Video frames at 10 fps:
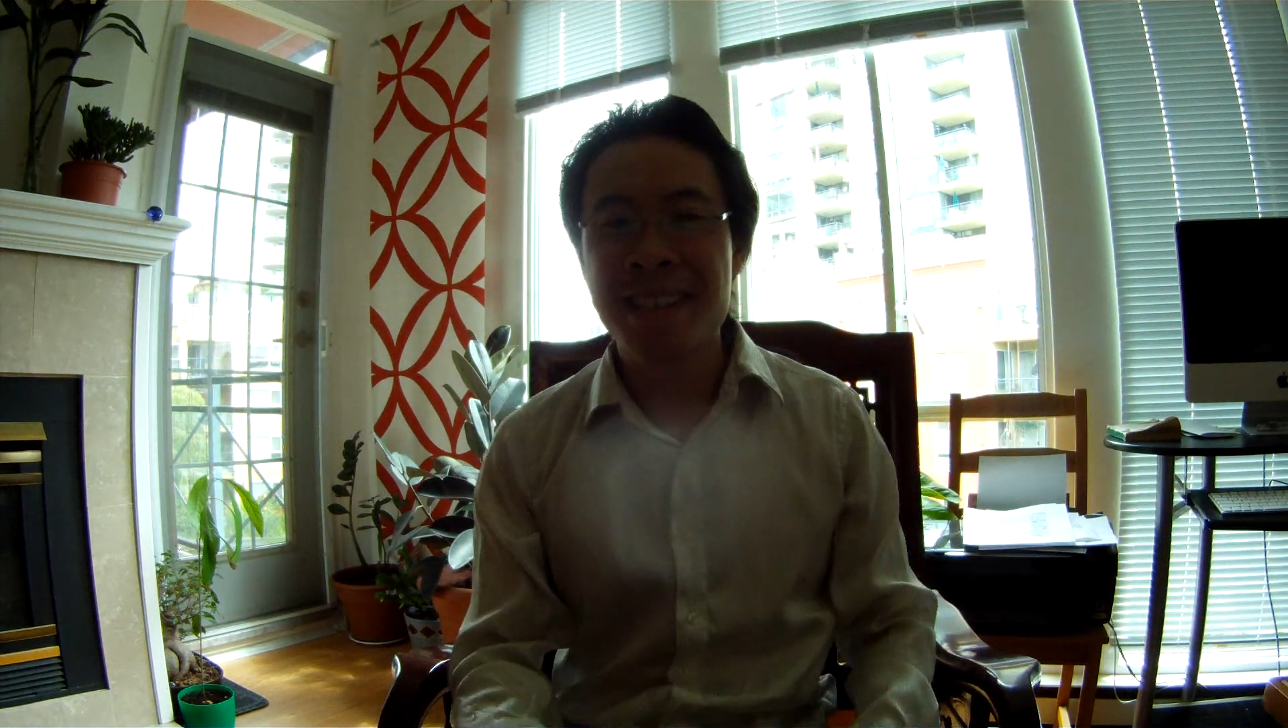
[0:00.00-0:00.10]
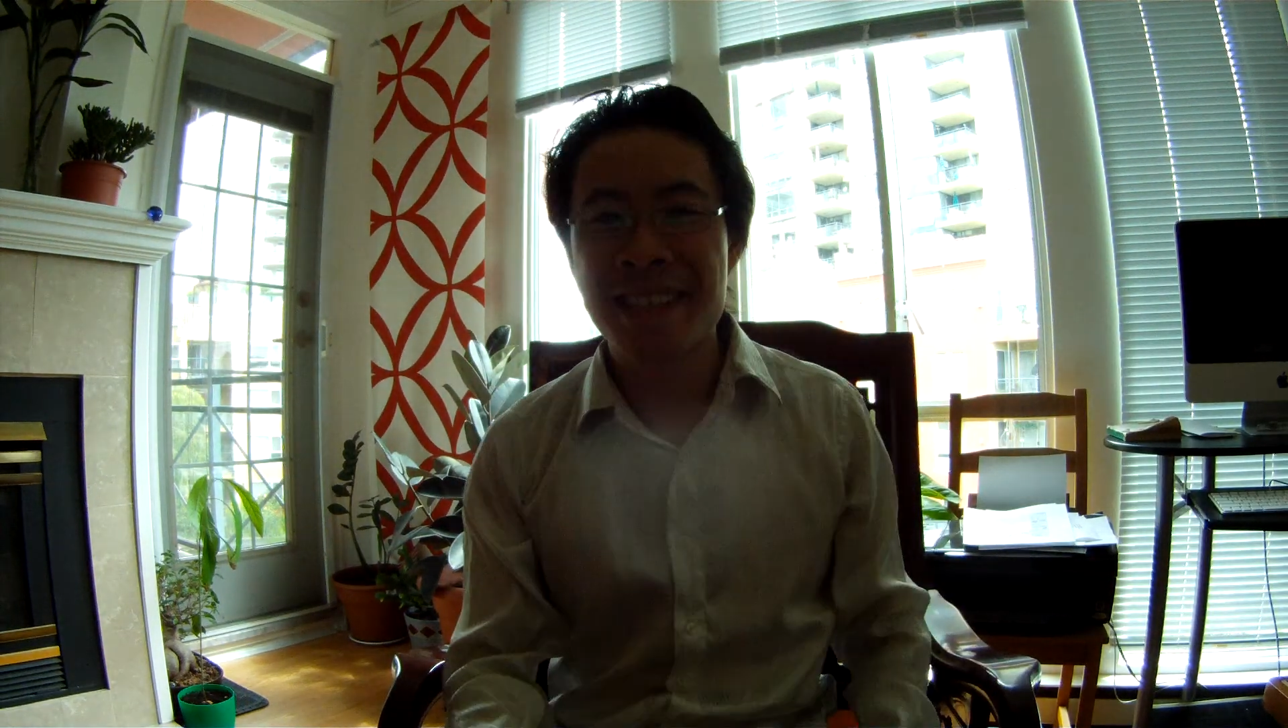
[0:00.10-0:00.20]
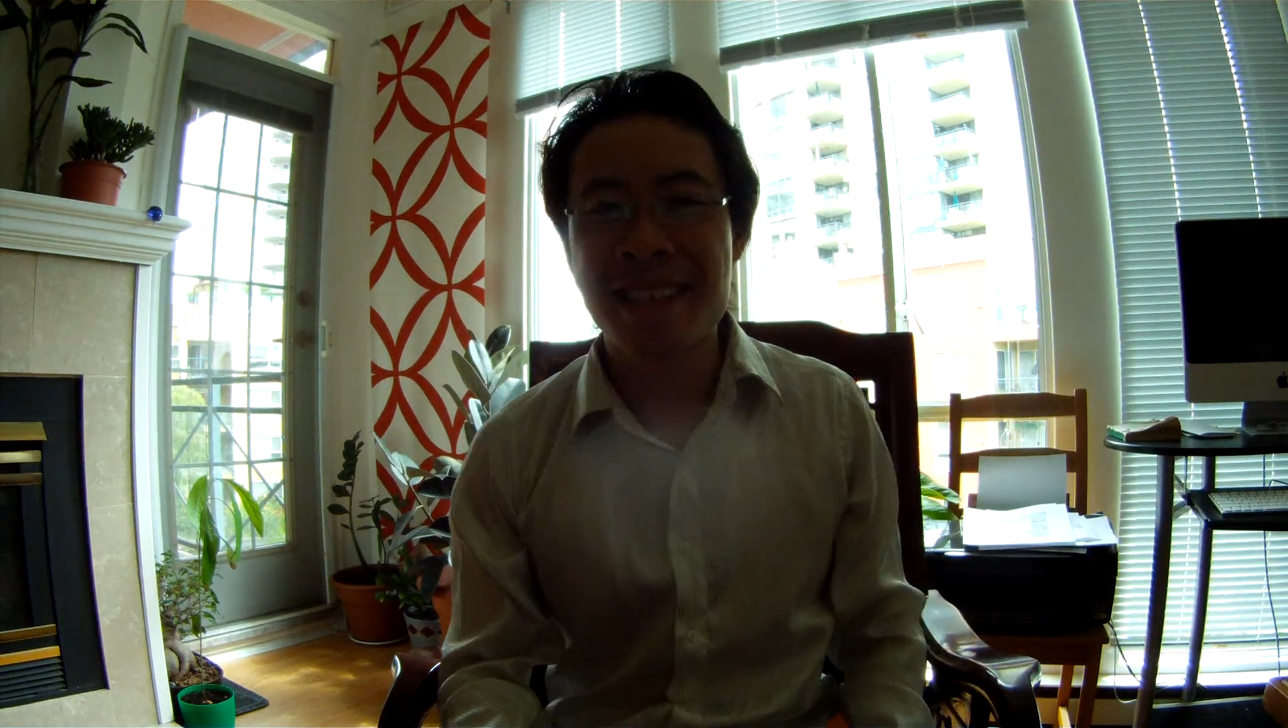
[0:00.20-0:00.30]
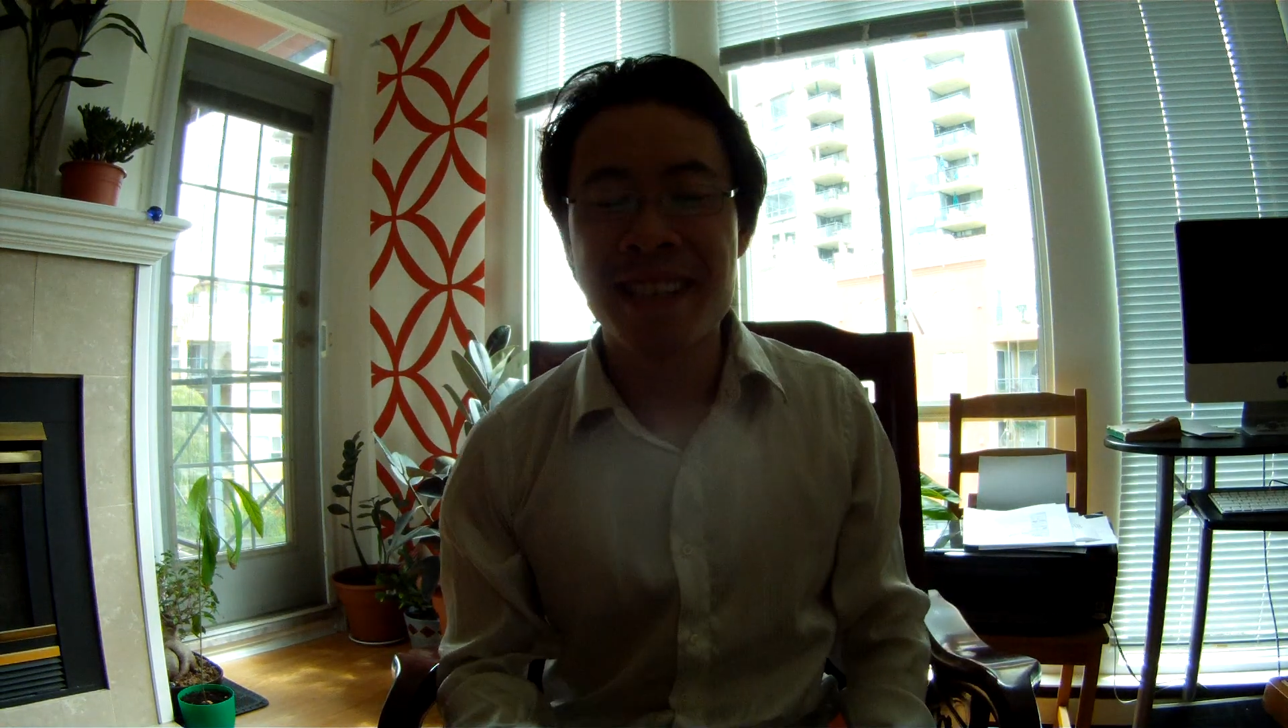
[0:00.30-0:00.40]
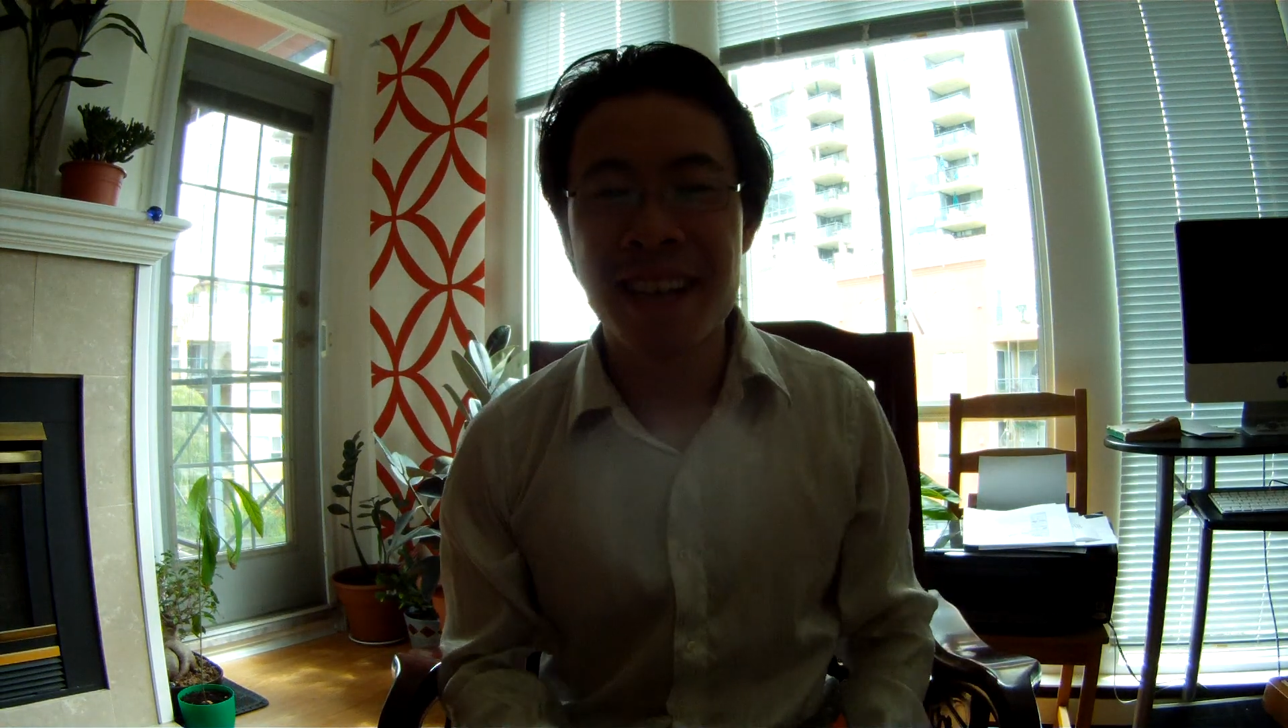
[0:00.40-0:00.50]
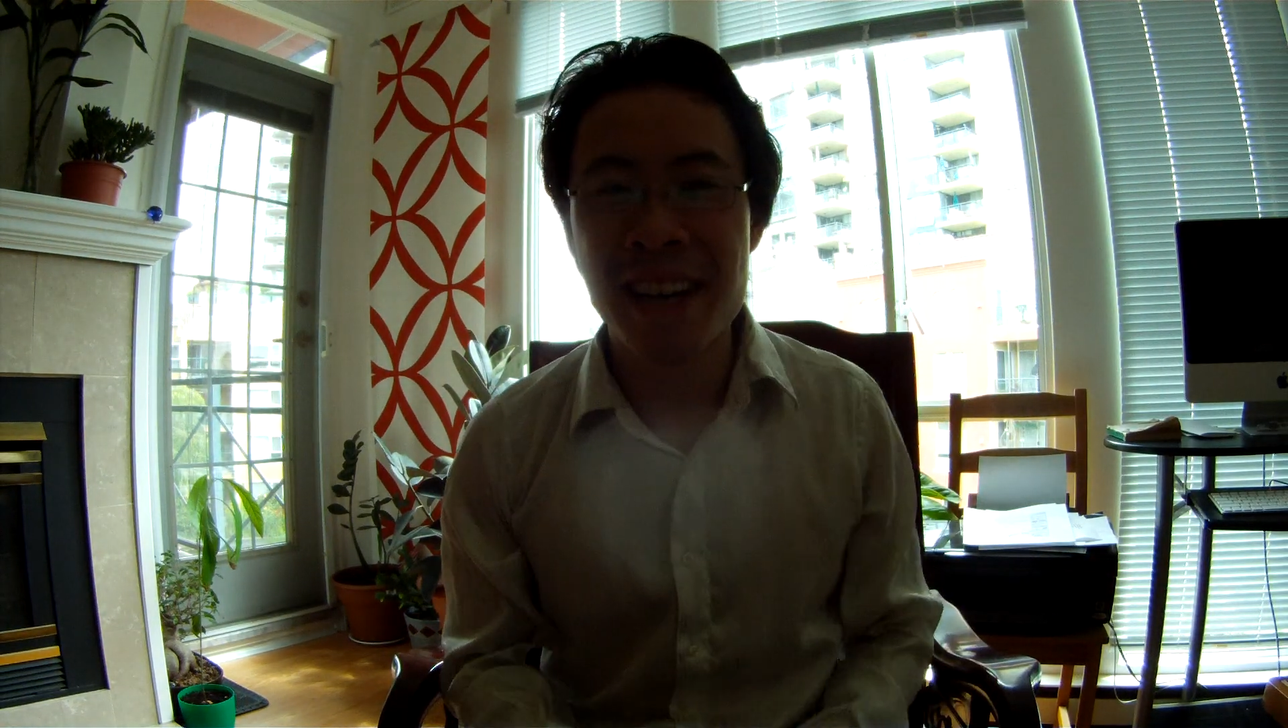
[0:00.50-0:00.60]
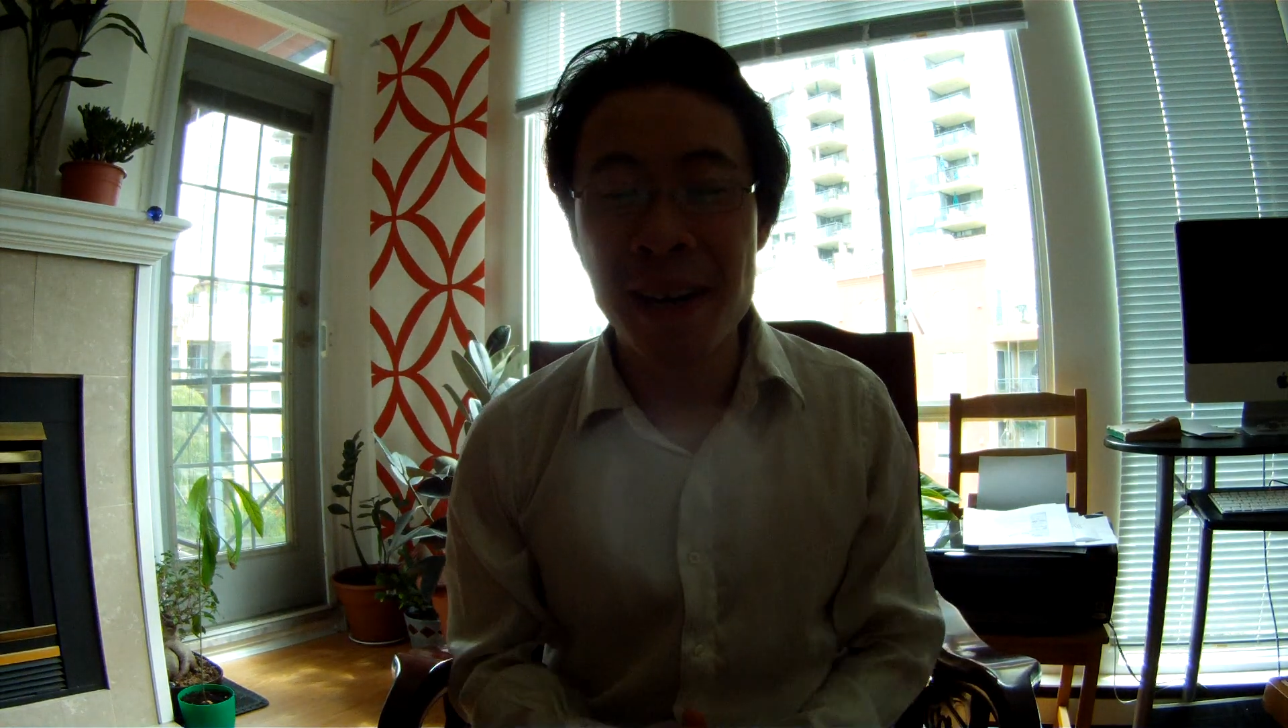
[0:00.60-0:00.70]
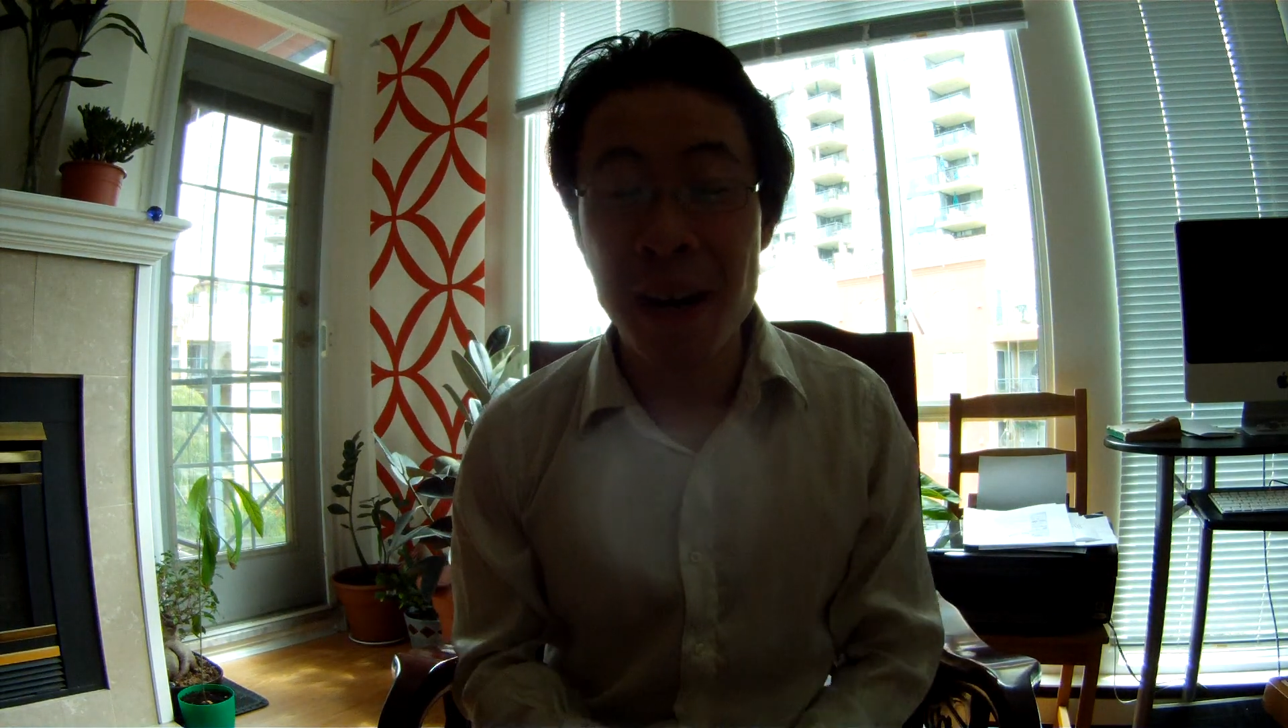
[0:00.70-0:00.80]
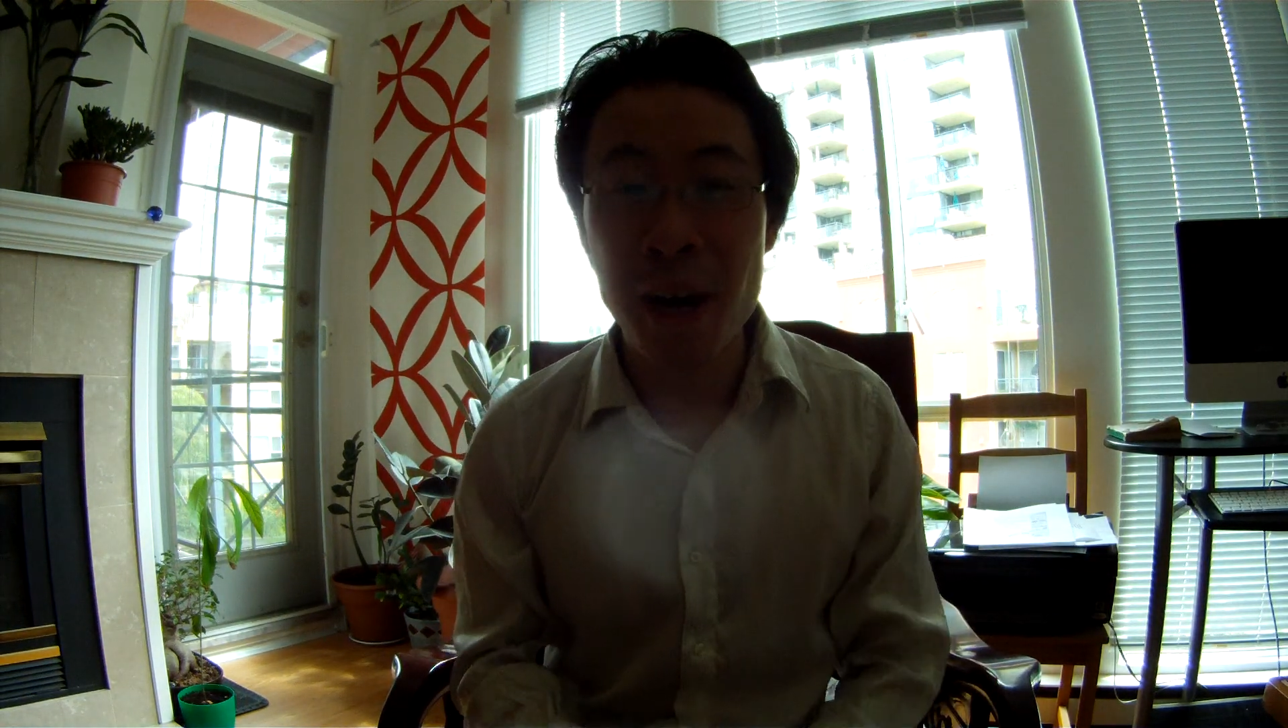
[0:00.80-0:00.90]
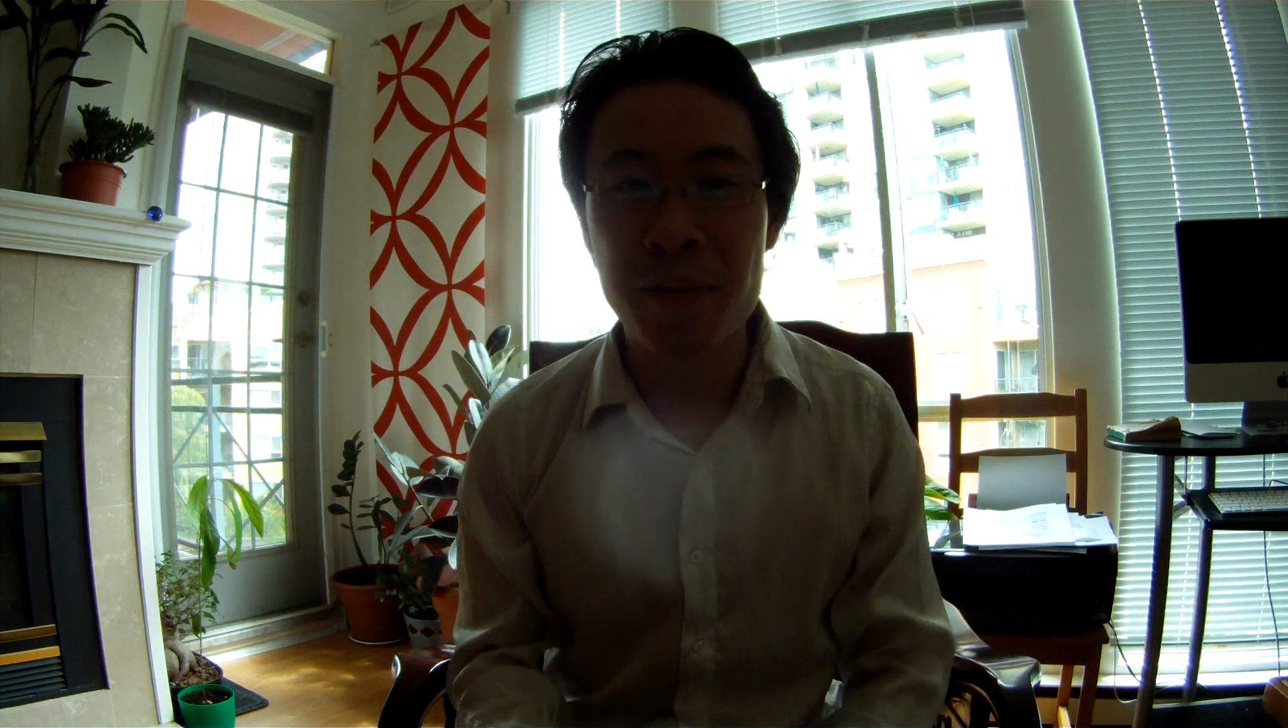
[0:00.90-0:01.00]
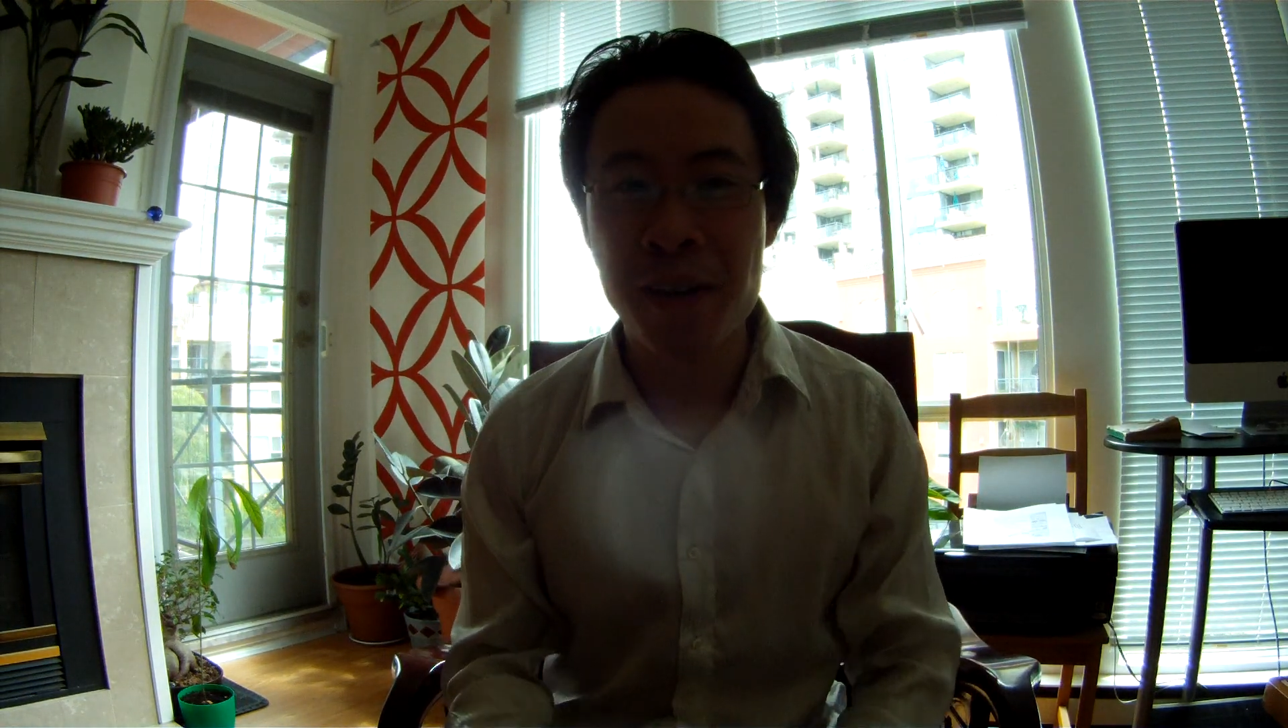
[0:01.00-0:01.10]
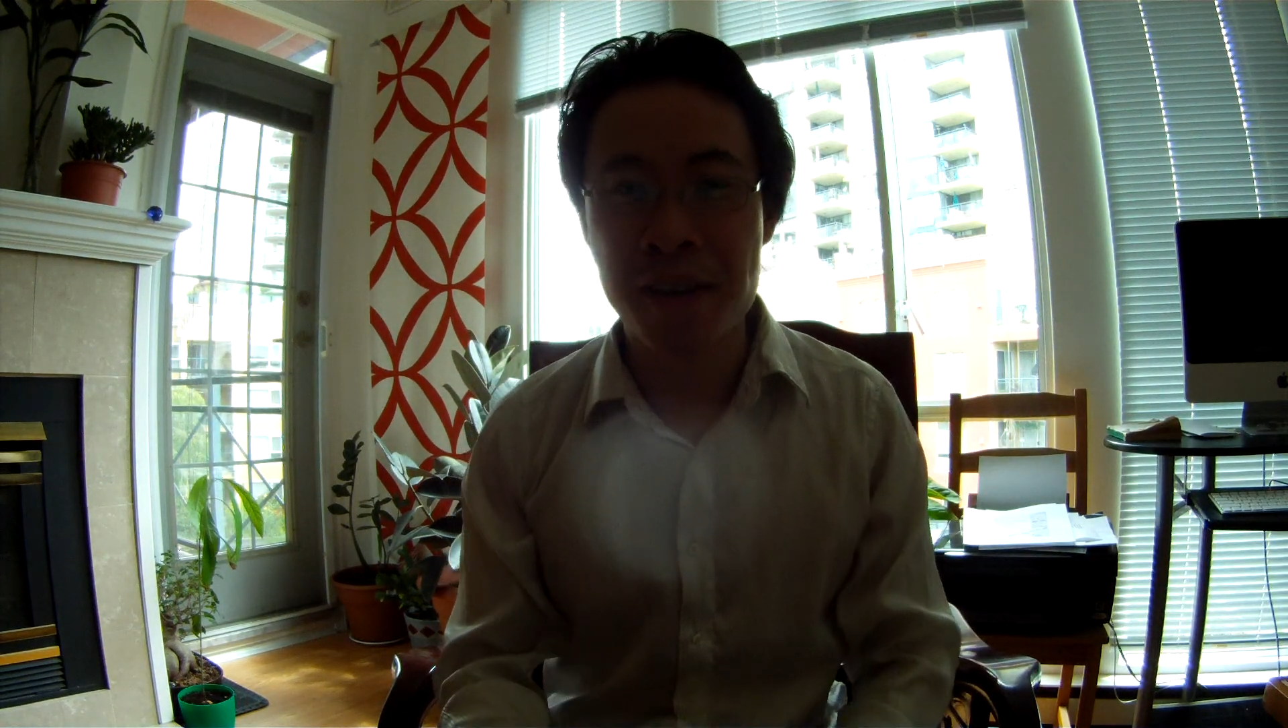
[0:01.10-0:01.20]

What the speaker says: it's Alfred